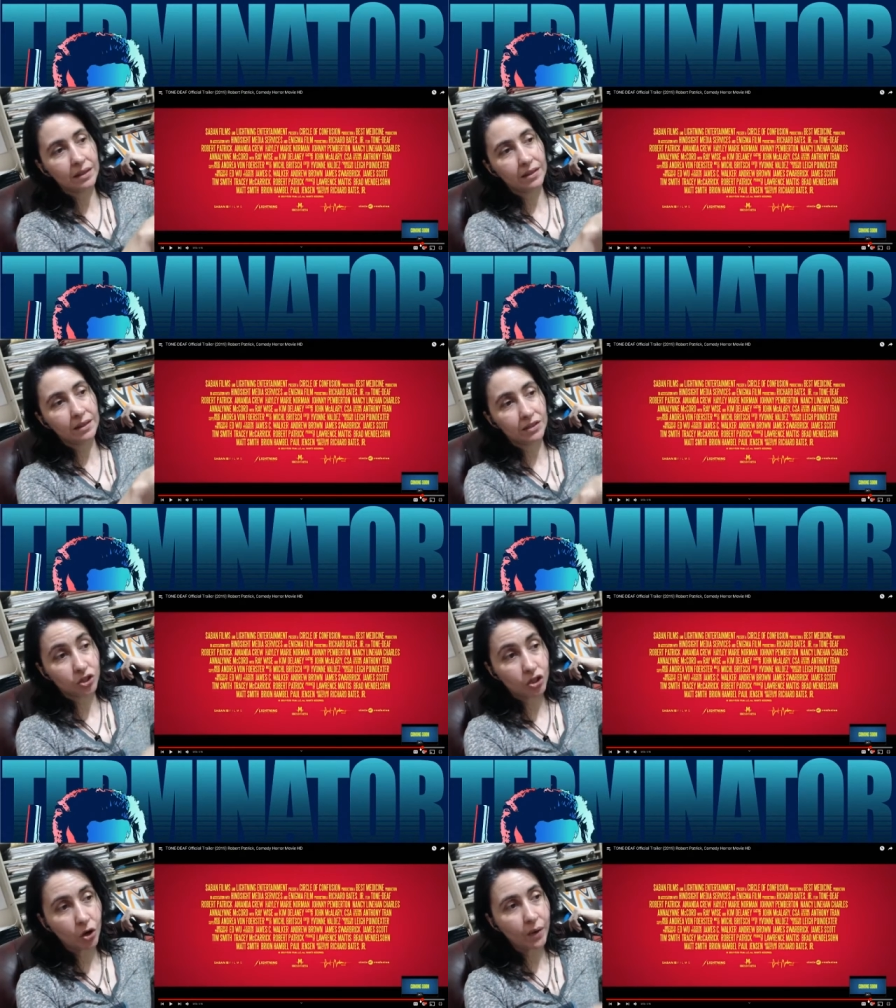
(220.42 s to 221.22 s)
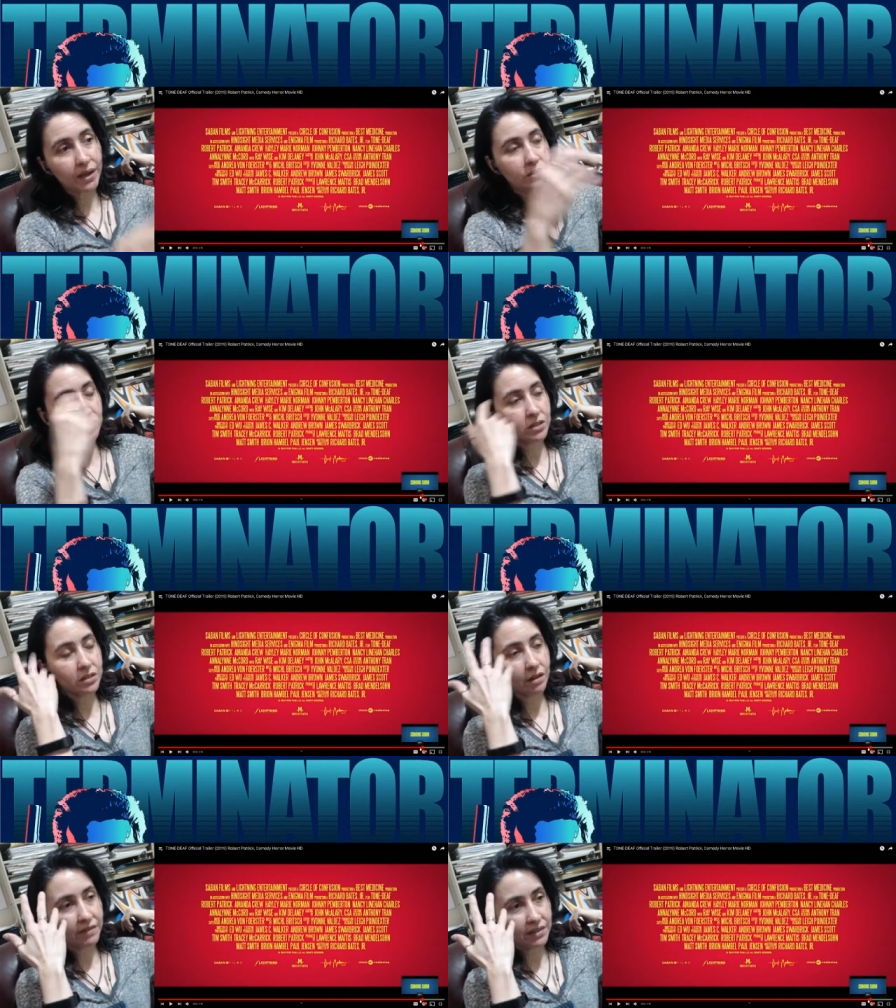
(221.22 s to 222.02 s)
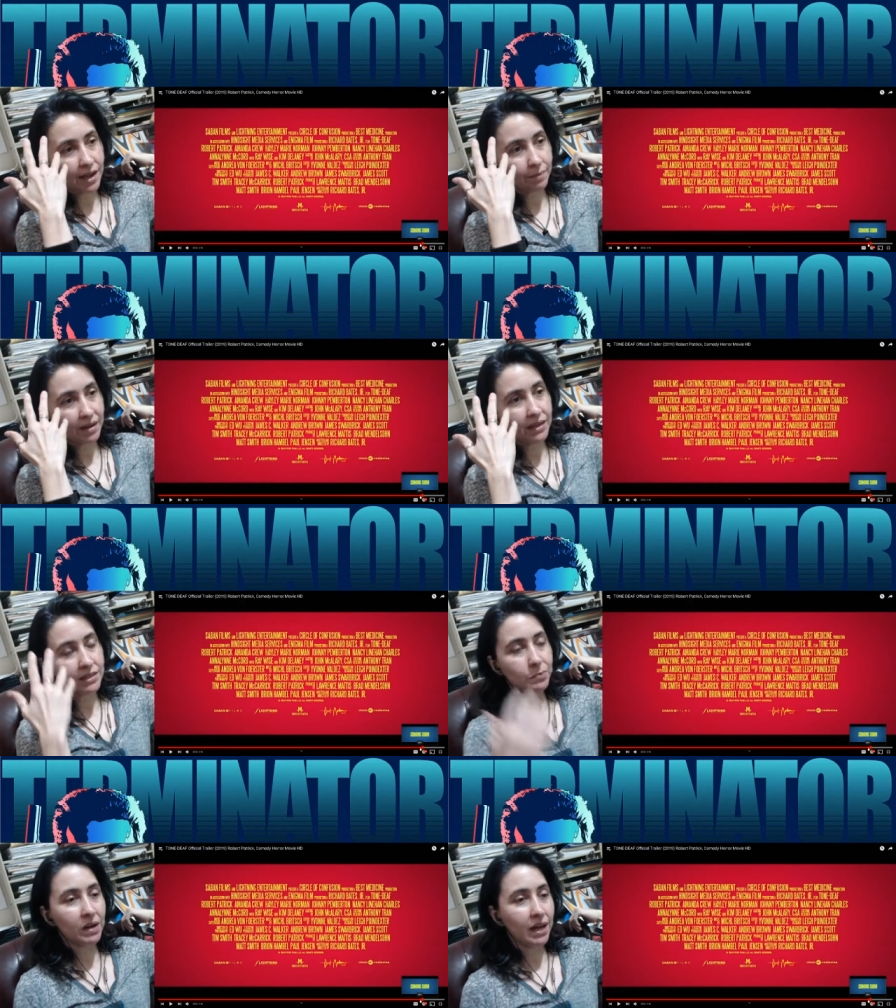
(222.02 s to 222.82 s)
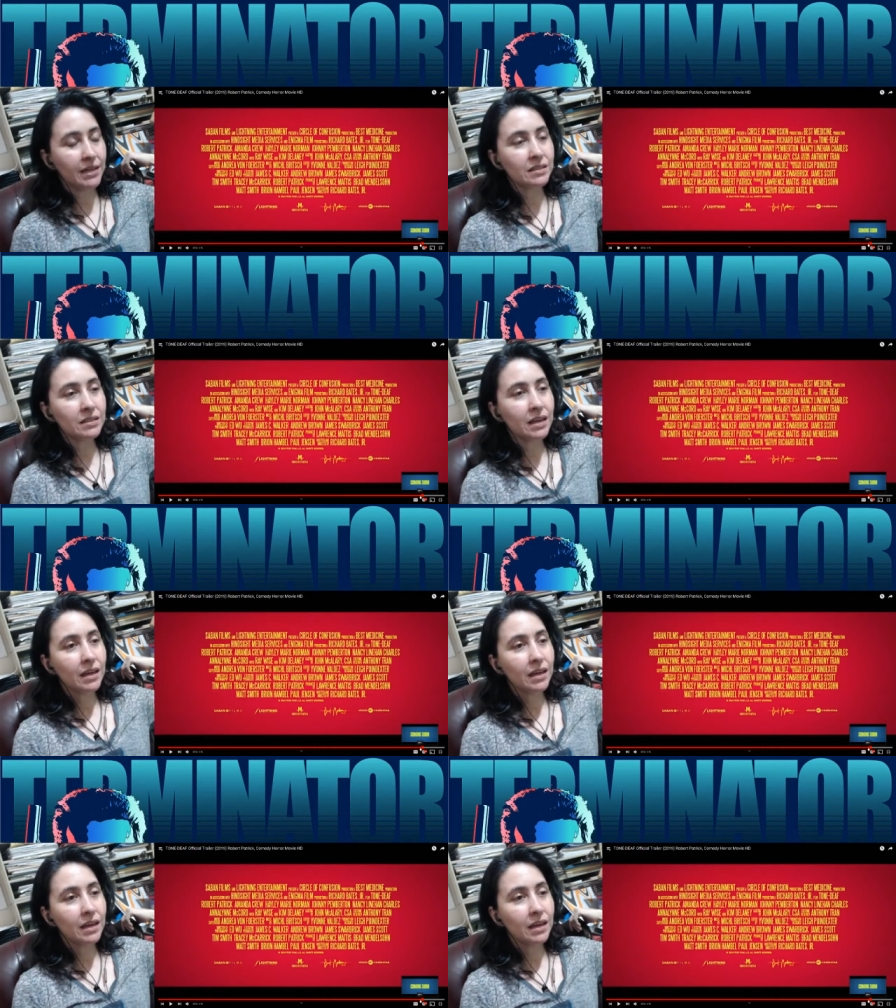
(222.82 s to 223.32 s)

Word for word: that it's showing is just stuff that's happening in his mind.